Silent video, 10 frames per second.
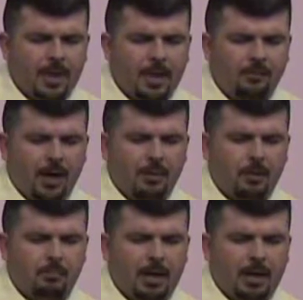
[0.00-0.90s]
And
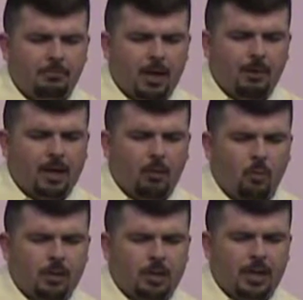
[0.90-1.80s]
Father, may America
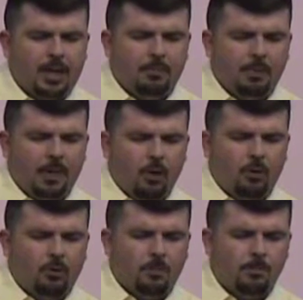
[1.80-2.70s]
once again be
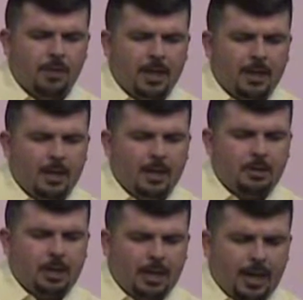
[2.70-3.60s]
known
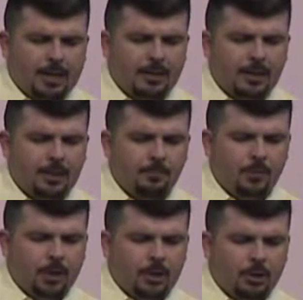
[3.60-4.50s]
as a godly
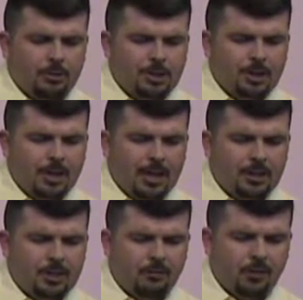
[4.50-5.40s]
Christian
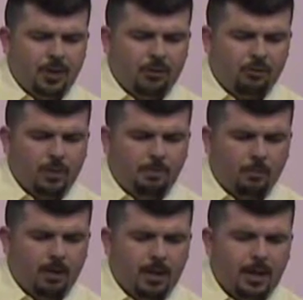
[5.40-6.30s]
nation. For this we
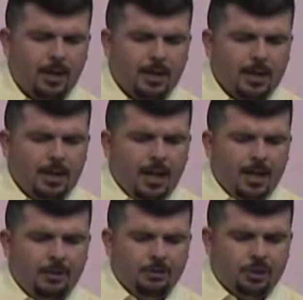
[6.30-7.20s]
pray
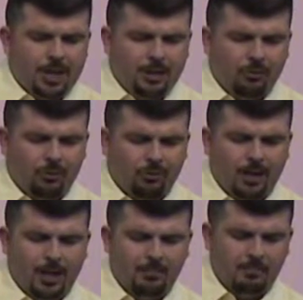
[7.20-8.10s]
in Jesus'
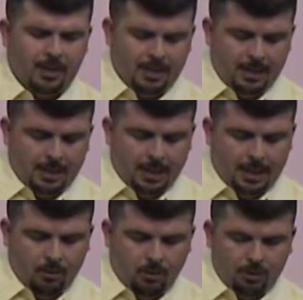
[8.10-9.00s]
name.
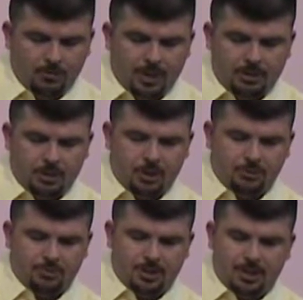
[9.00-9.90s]
And all of God's
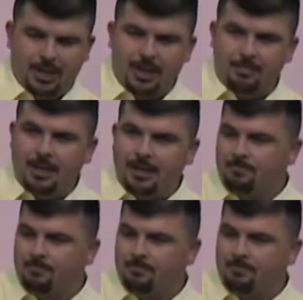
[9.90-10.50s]
children said amen.